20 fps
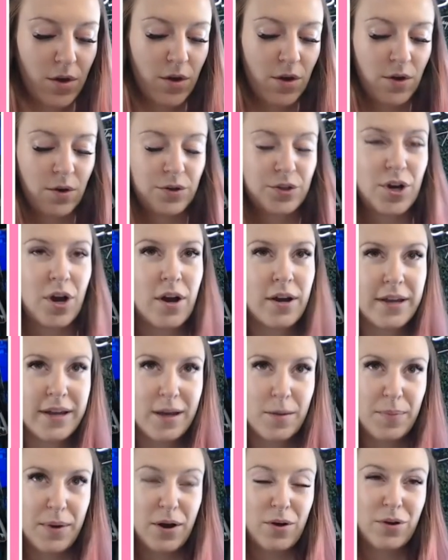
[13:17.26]
Talking
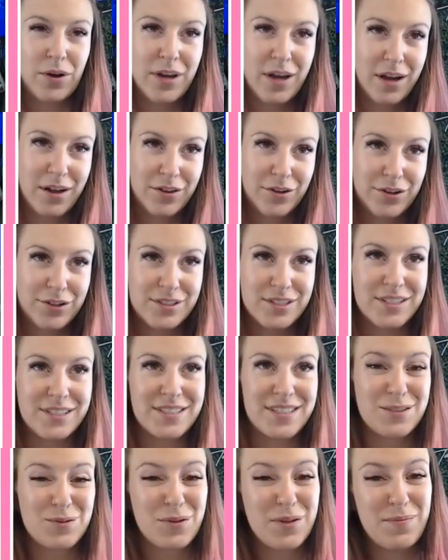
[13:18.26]
about colors, and it
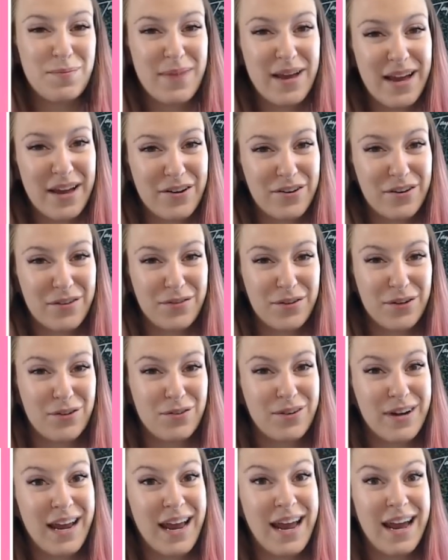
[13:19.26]
doesn't really matter if you
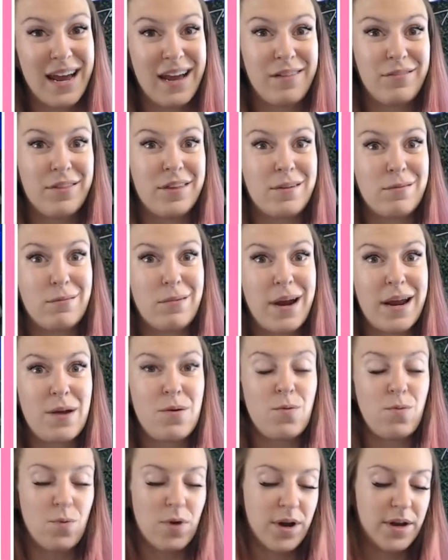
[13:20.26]
don't have the right
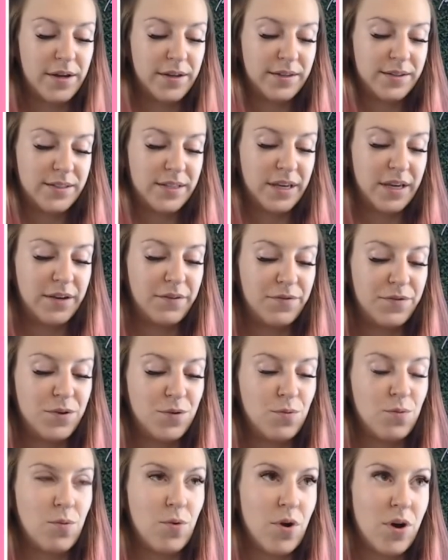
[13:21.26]
ones. If you
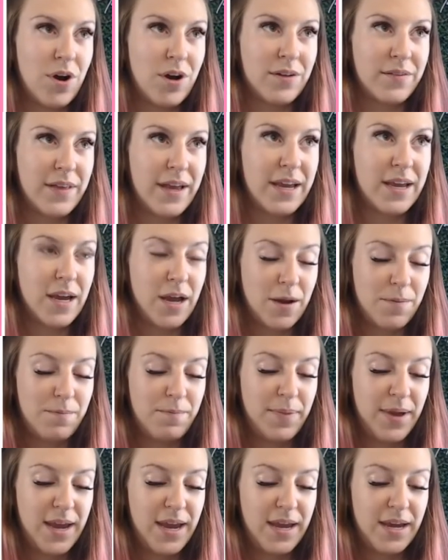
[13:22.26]
want, like, a
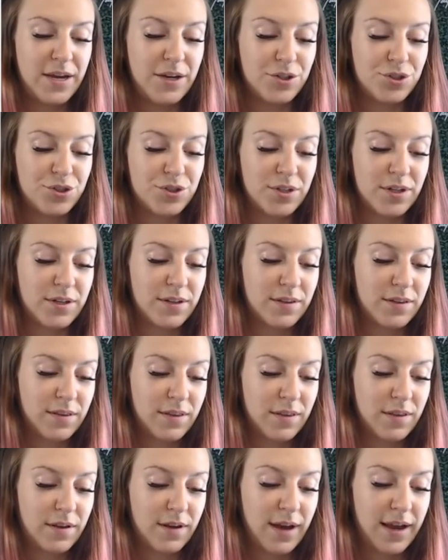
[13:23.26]
beige,
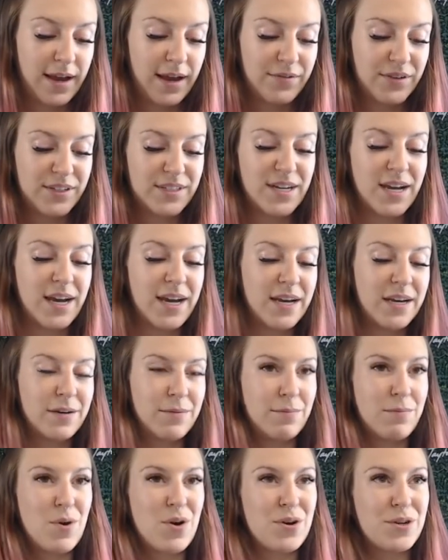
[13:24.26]
I have a Titan
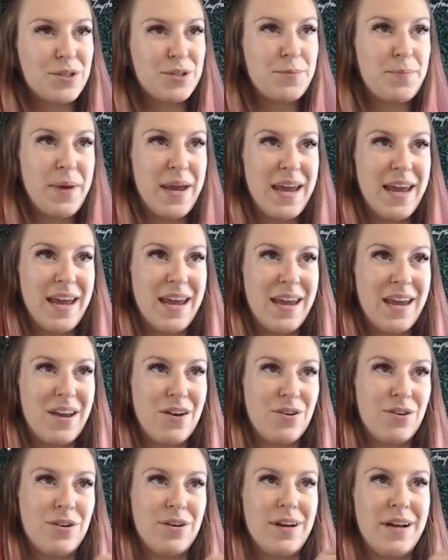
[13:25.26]
Mars
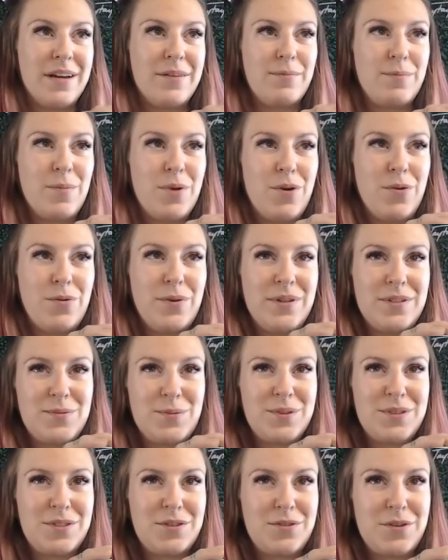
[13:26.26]
Pale. I'm always, when
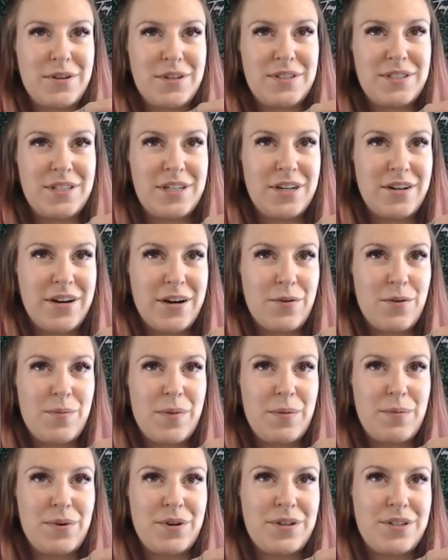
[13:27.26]
Cinderella's here, I
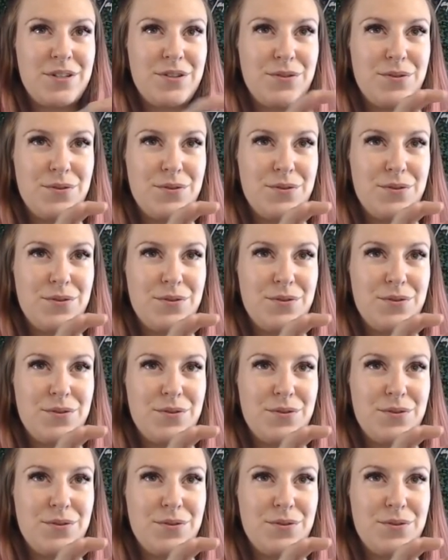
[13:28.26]
remember to